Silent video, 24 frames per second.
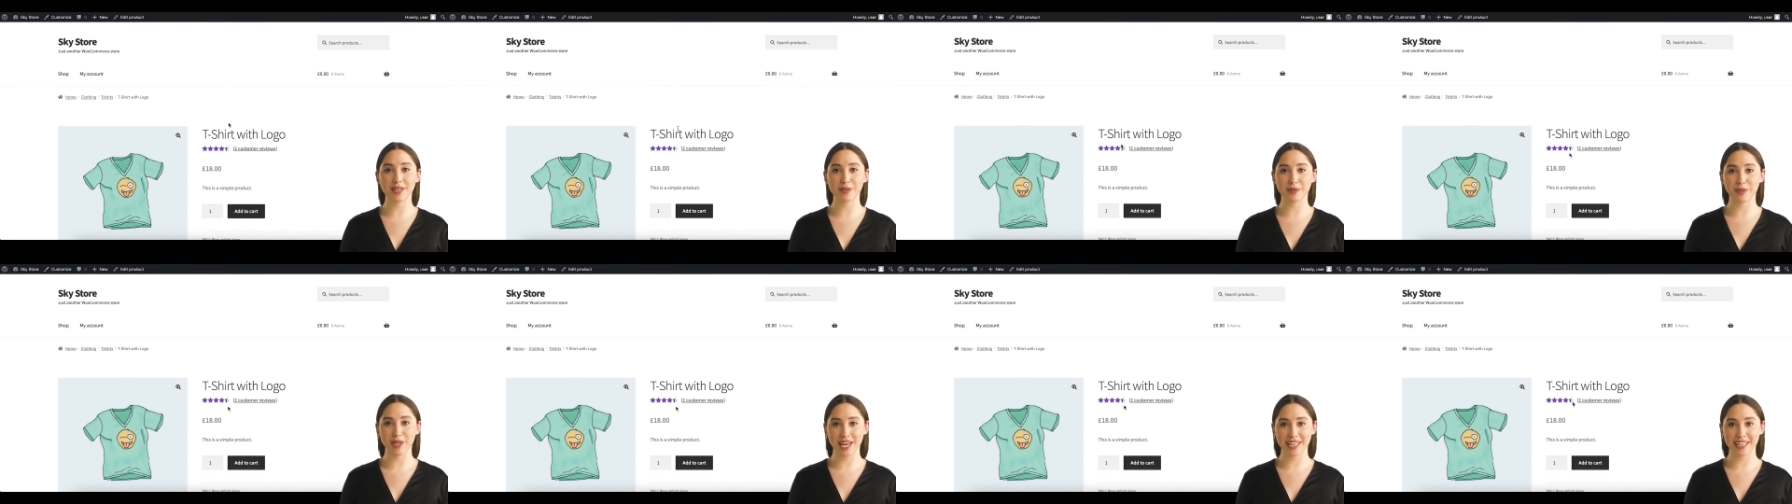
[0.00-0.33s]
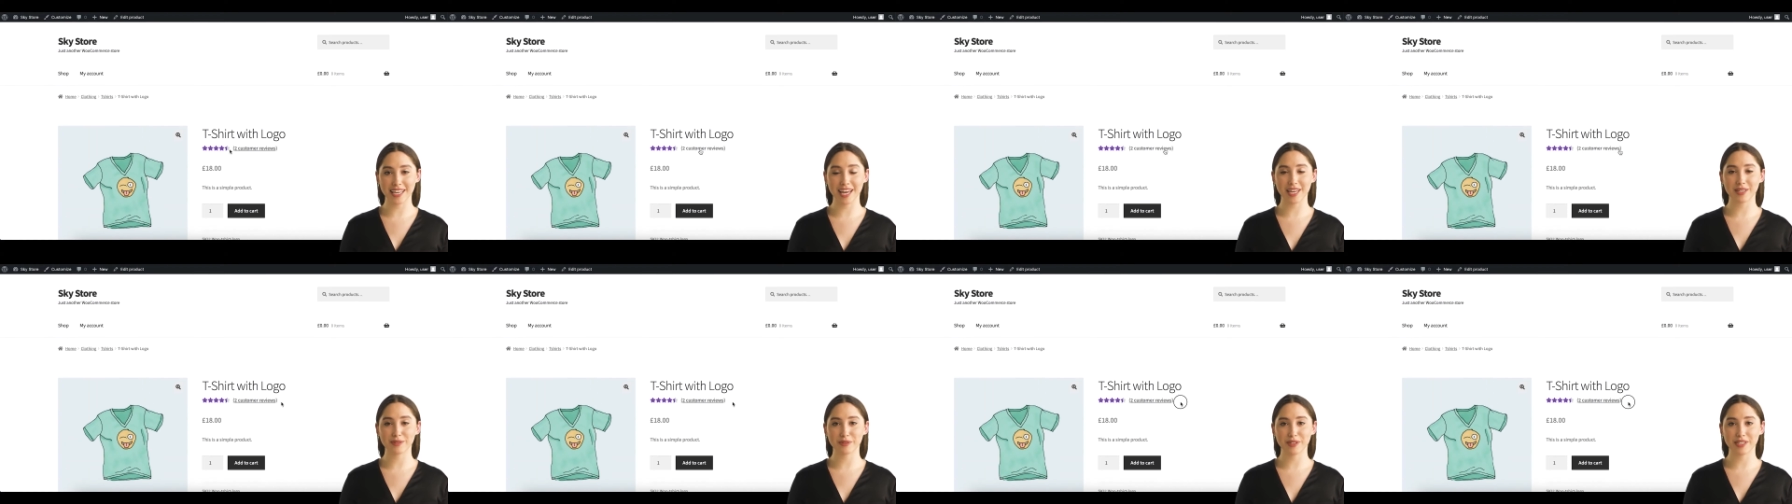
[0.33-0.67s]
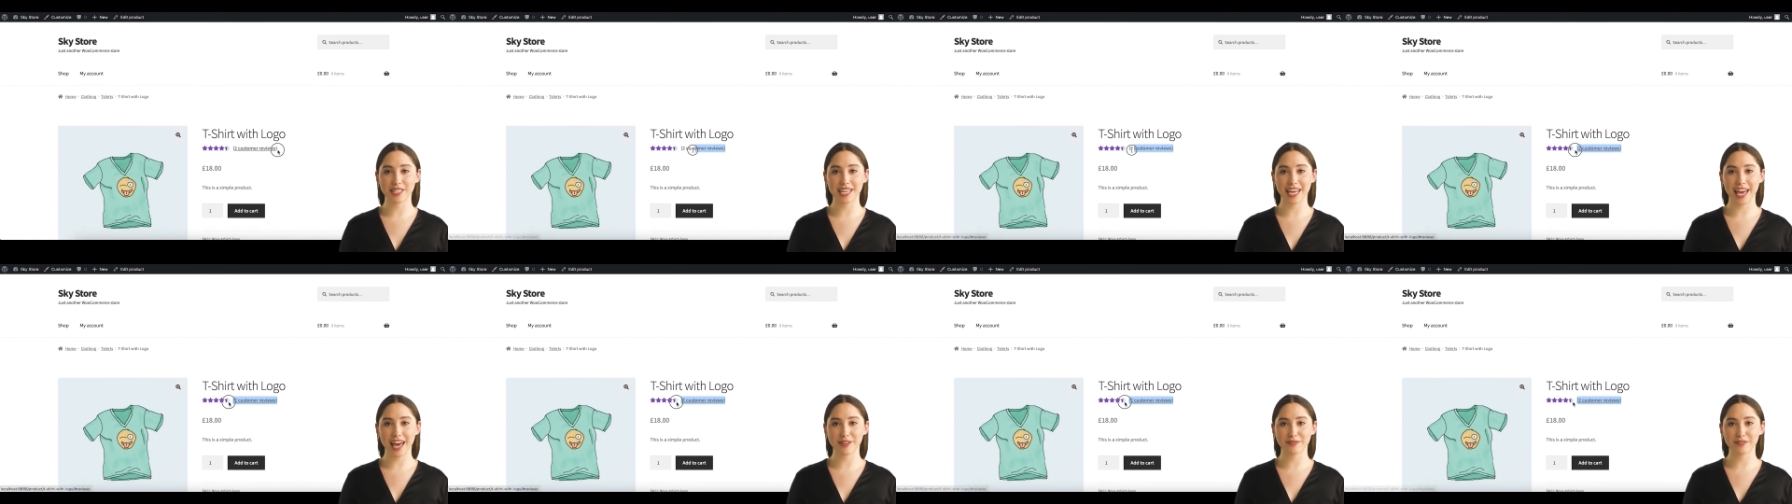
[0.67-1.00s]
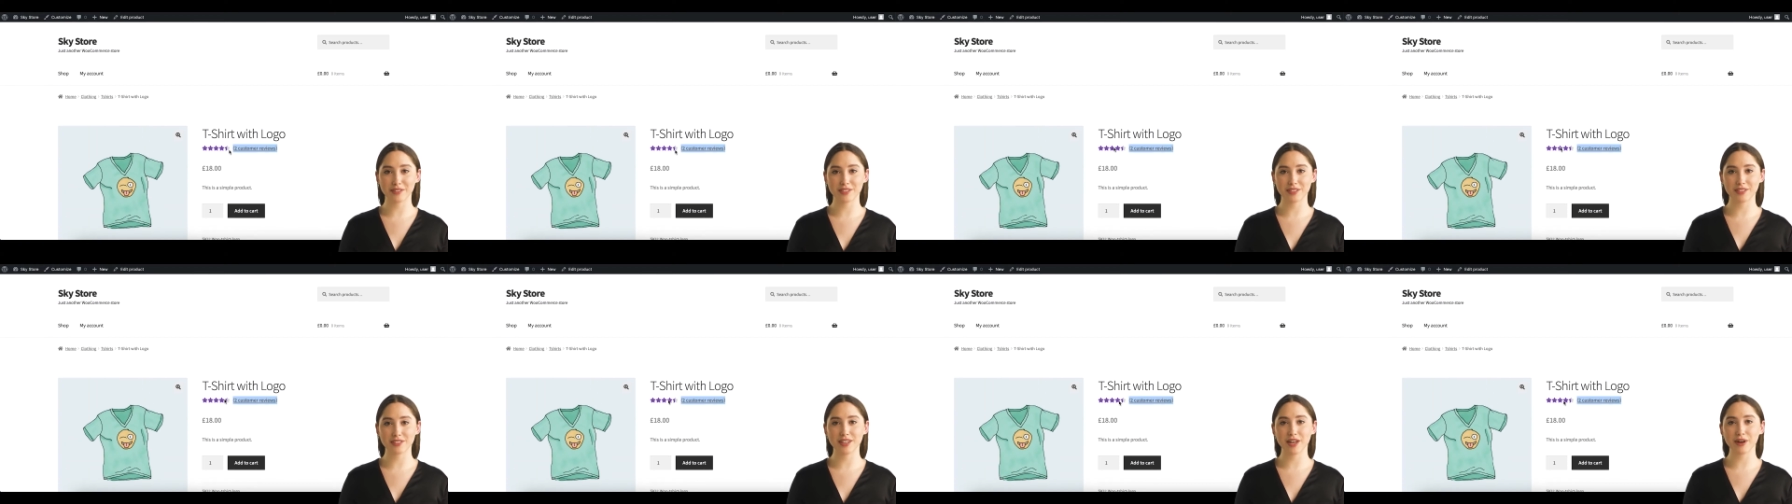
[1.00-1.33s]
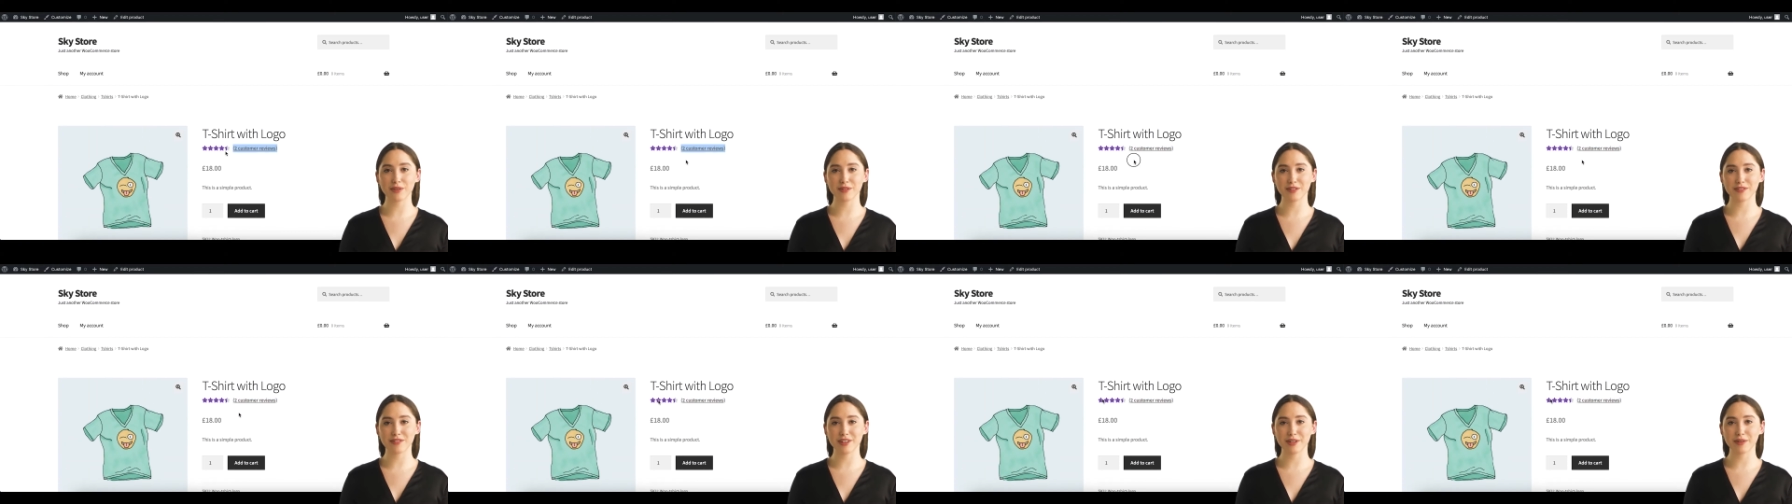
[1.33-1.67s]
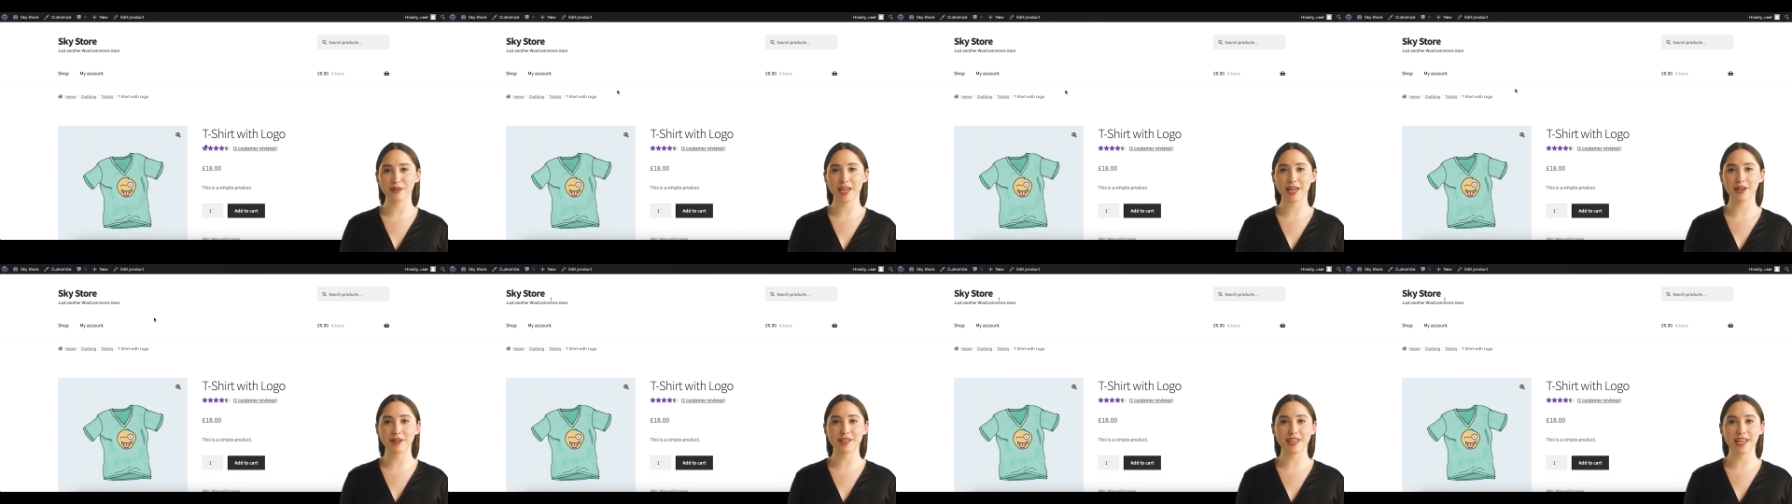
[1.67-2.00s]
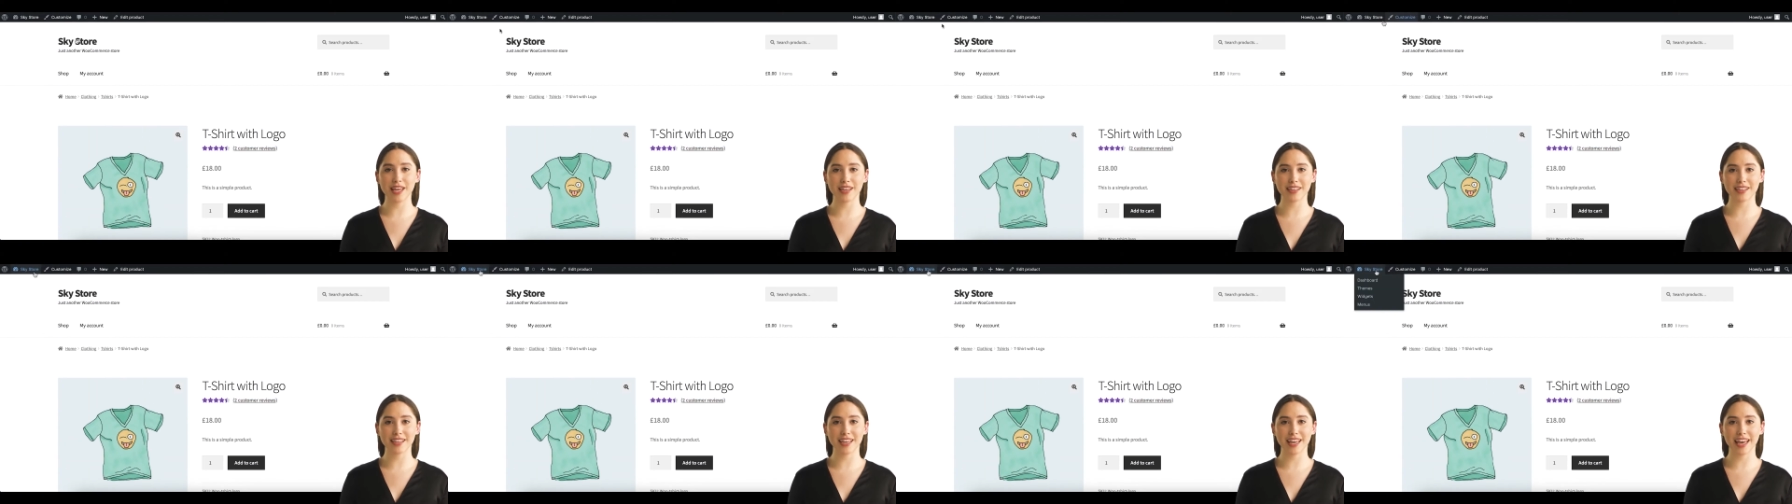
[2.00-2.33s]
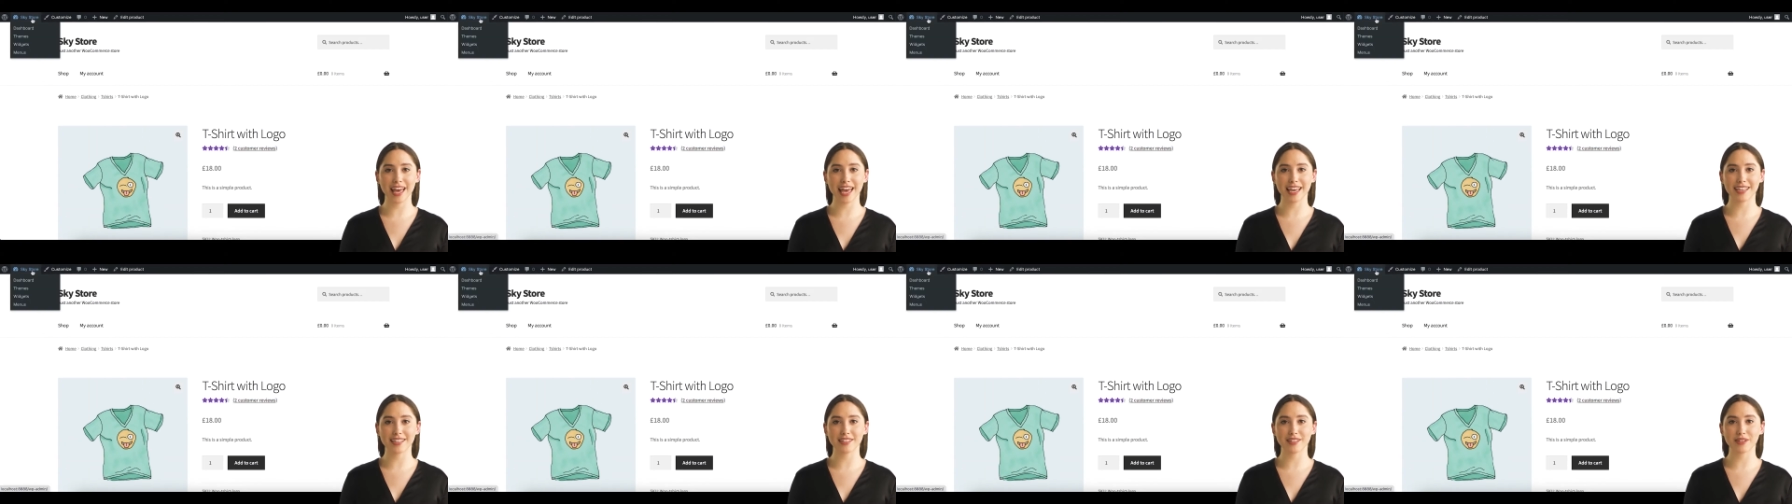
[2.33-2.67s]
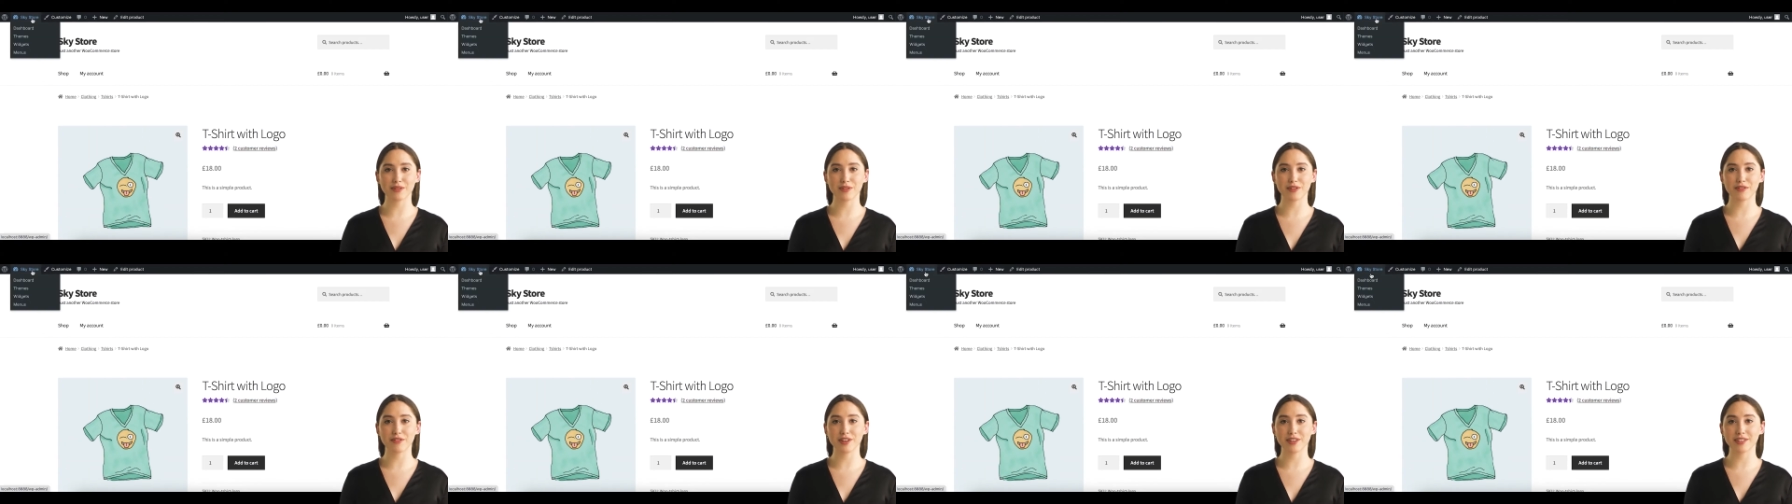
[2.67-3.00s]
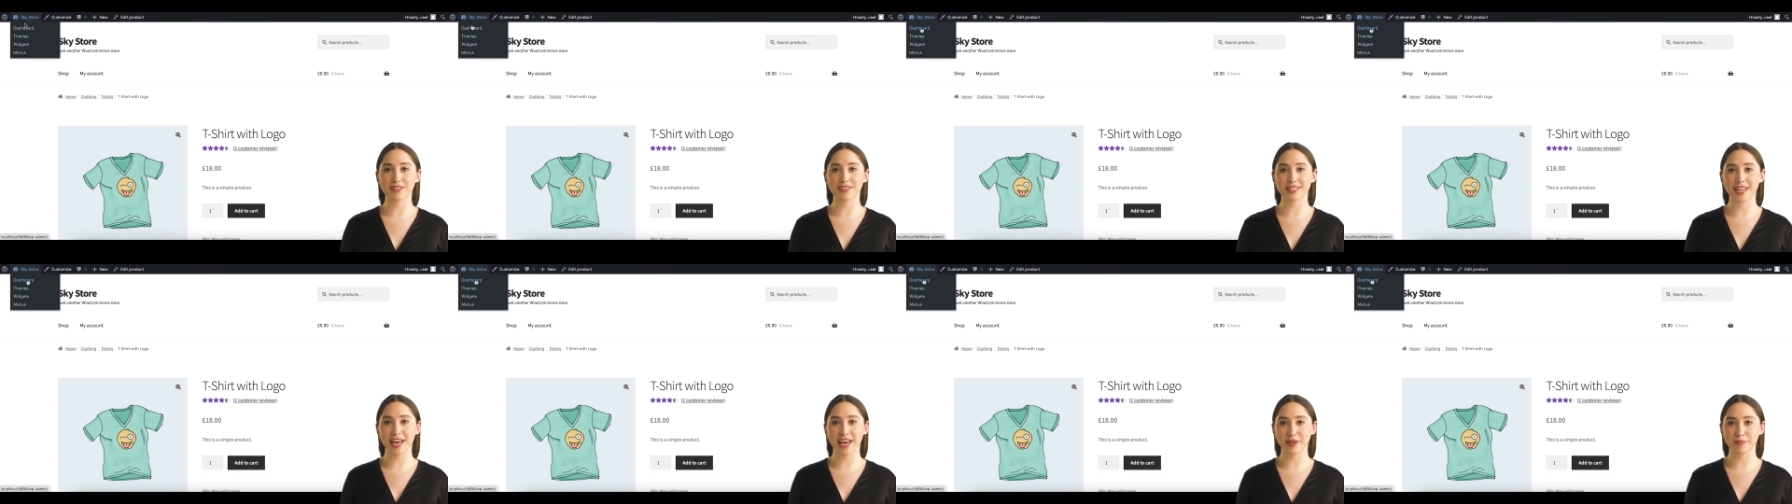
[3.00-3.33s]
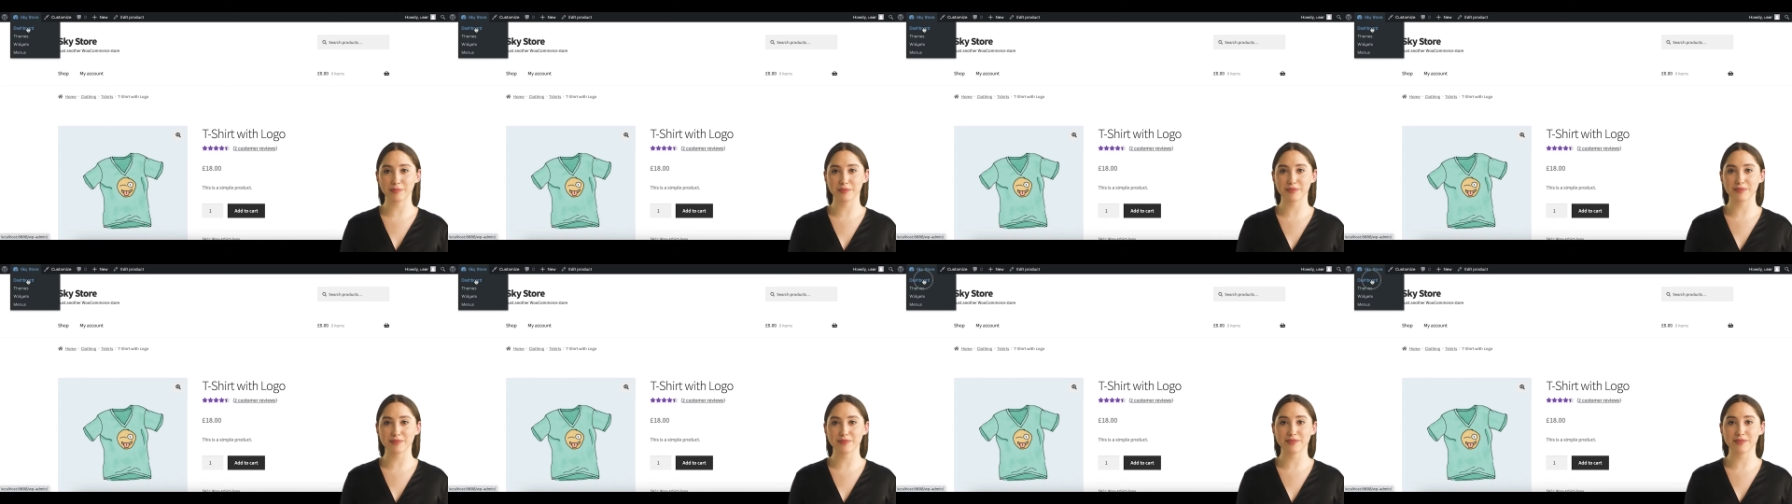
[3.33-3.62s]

like under the Average Star Review area and in the Reviews tab.